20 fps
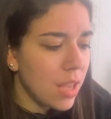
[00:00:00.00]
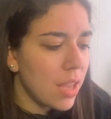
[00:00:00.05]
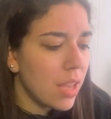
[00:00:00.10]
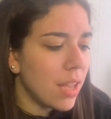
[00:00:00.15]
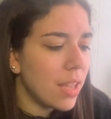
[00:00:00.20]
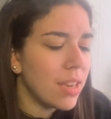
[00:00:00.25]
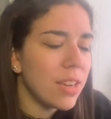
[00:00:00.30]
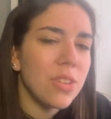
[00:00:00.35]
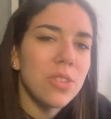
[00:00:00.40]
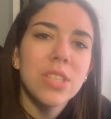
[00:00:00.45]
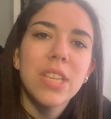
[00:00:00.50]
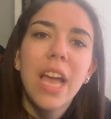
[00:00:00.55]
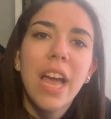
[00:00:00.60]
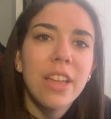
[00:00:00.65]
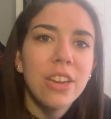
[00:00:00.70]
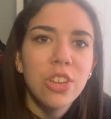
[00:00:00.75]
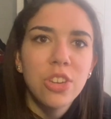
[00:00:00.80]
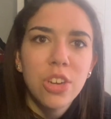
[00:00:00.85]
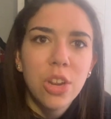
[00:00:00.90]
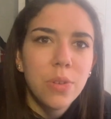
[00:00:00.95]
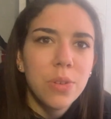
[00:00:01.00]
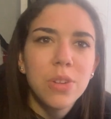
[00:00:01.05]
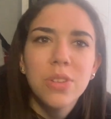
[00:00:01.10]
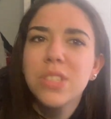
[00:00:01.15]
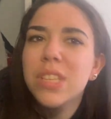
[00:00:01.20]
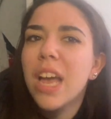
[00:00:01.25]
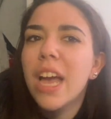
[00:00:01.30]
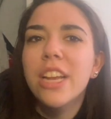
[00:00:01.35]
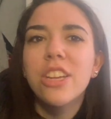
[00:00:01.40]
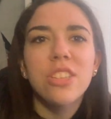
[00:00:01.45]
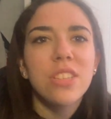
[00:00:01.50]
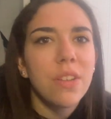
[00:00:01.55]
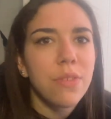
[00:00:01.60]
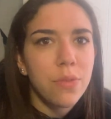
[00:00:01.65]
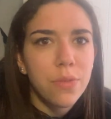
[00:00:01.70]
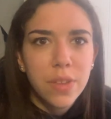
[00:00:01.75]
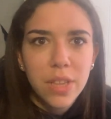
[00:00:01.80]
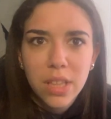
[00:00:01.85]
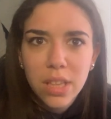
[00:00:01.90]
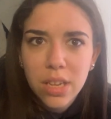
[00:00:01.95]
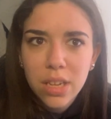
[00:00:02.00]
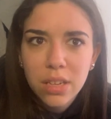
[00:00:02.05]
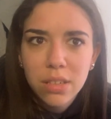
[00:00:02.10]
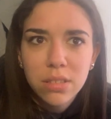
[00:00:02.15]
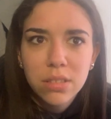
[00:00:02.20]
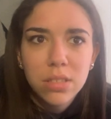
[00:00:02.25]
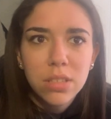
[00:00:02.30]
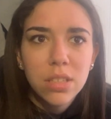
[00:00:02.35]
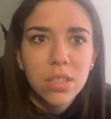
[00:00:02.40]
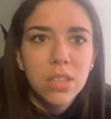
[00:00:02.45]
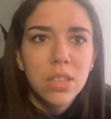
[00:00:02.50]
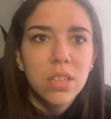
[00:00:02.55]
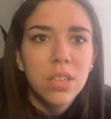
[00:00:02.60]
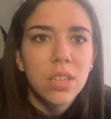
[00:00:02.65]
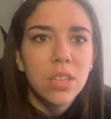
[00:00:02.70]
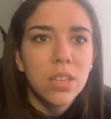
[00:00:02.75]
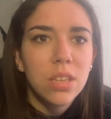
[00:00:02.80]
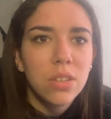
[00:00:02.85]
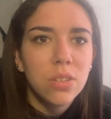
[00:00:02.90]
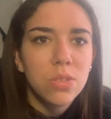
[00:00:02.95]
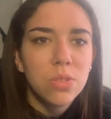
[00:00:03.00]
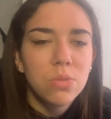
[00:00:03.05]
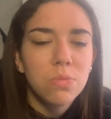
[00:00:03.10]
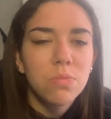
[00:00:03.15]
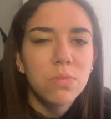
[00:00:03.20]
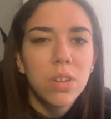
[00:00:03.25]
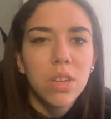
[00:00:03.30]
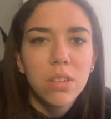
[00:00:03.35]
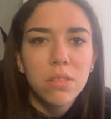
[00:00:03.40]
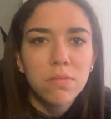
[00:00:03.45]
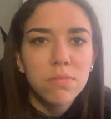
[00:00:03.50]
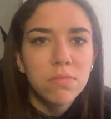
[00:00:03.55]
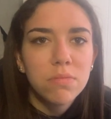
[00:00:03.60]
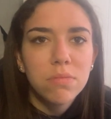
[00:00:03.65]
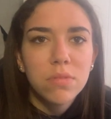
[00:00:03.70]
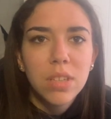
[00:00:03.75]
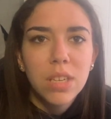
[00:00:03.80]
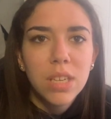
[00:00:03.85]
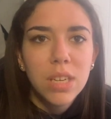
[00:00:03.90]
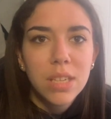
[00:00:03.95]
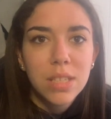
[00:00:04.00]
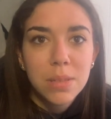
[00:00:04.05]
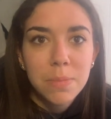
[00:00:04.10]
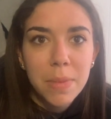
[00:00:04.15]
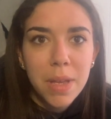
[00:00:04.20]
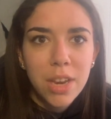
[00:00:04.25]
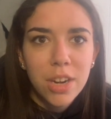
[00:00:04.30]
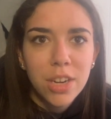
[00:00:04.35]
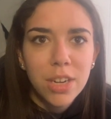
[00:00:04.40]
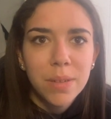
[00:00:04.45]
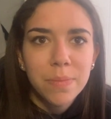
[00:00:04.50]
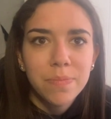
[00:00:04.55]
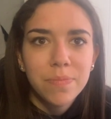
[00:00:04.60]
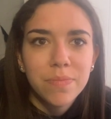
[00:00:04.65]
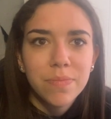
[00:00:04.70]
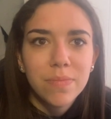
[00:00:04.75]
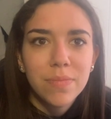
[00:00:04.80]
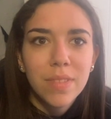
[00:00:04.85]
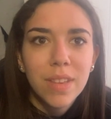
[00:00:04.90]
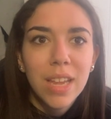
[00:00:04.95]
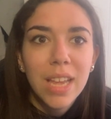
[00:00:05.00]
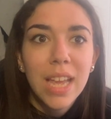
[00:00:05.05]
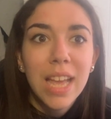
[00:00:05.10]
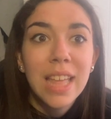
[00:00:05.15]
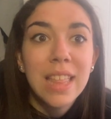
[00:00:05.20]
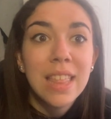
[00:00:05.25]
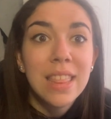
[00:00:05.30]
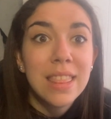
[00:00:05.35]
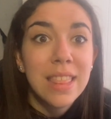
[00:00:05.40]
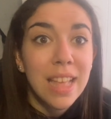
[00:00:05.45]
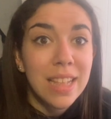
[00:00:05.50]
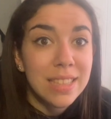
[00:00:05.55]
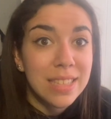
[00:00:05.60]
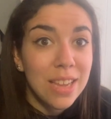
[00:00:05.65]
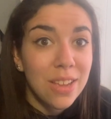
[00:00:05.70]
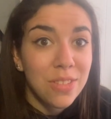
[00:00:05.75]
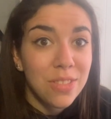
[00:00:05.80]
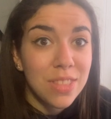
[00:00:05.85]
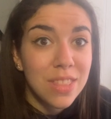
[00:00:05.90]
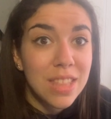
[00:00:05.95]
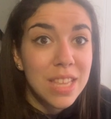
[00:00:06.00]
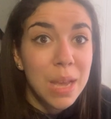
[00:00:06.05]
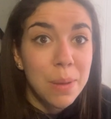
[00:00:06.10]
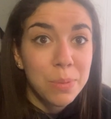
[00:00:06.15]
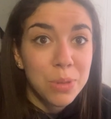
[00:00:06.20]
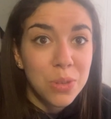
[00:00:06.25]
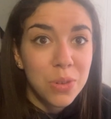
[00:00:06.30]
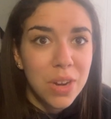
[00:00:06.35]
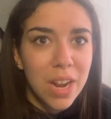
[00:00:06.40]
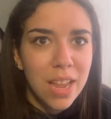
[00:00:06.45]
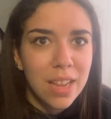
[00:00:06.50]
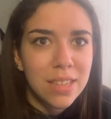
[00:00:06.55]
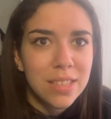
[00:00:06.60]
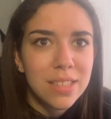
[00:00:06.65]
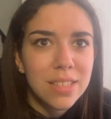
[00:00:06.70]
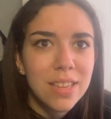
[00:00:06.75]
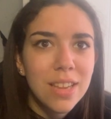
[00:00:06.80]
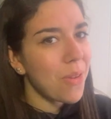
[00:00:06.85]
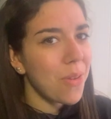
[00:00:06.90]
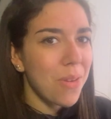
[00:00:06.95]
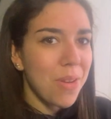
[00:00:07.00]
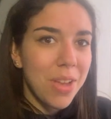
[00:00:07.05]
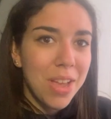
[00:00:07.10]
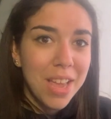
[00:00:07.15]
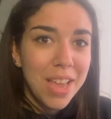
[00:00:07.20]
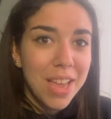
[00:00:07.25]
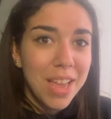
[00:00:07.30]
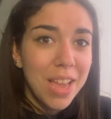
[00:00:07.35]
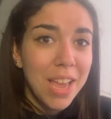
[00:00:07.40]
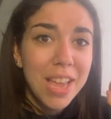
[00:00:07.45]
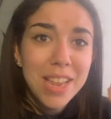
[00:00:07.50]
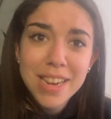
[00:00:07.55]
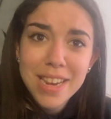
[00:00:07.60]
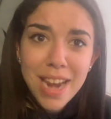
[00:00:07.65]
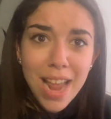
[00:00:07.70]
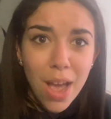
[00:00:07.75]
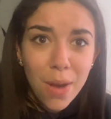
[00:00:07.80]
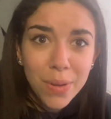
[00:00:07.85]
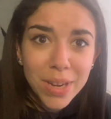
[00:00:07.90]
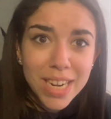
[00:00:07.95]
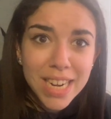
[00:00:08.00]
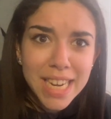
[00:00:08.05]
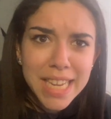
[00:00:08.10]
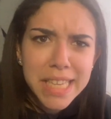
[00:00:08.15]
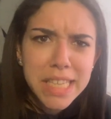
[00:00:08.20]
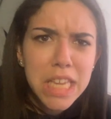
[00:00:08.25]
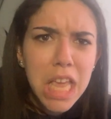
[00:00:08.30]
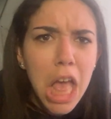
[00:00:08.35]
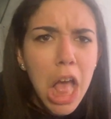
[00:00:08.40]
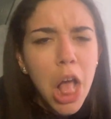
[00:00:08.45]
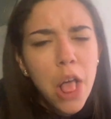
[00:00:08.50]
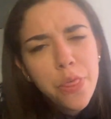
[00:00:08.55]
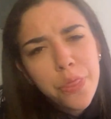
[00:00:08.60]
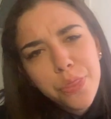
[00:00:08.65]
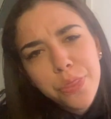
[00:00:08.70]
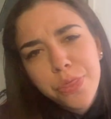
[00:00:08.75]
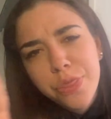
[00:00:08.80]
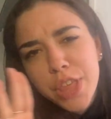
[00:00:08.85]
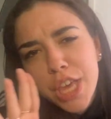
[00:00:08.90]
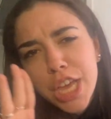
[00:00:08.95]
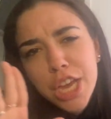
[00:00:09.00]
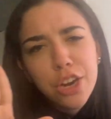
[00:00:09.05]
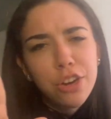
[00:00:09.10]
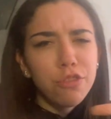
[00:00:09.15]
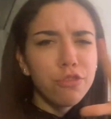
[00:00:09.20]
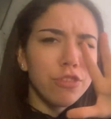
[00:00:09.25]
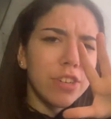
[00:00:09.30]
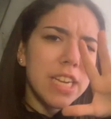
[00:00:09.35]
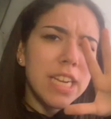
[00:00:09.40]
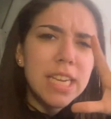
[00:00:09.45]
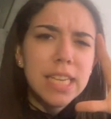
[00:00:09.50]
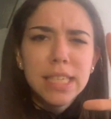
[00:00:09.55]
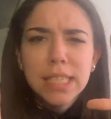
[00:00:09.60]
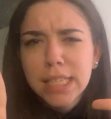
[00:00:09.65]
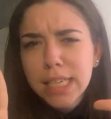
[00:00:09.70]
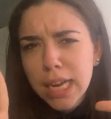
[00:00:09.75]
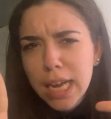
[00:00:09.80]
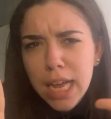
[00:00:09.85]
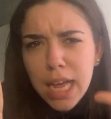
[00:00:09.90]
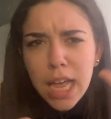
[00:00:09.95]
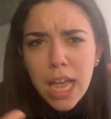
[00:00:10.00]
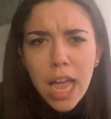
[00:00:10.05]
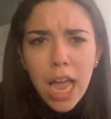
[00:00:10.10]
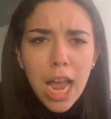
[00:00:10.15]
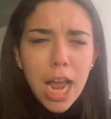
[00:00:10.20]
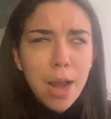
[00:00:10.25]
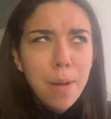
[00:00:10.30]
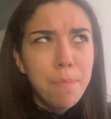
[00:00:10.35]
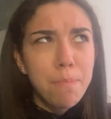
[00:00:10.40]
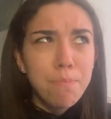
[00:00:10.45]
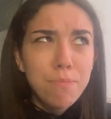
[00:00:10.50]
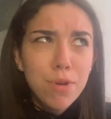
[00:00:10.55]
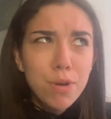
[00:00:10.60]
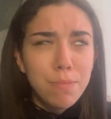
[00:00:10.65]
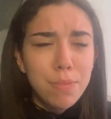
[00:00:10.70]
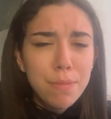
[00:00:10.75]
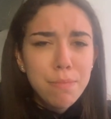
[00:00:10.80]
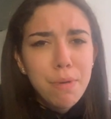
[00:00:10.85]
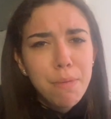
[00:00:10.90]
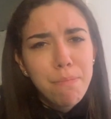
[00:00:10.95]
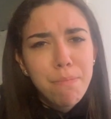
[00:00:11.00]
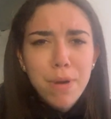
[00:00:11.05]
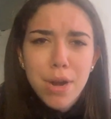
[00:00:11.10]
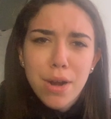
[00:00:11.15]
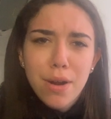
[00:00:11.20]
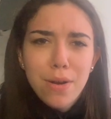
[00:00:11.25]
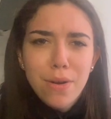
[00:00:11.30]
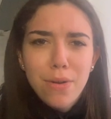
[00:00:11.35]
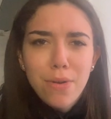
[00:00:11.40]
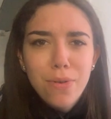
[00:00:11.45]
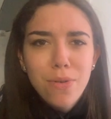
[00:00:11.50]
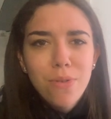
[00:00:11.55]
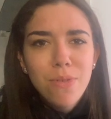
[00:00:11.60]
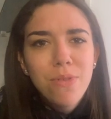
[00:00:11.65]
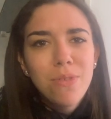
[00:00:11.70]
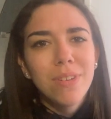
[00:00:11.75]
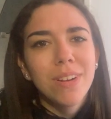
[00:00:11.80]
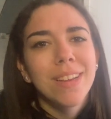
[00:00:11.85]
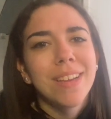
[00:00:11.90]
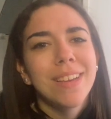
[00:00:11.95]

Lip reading: And he goes, how do you know? He goes, I just have a feeling. He goes, well, it doesn't matter. And then that's how the episode ends. Now it is theory time. Oh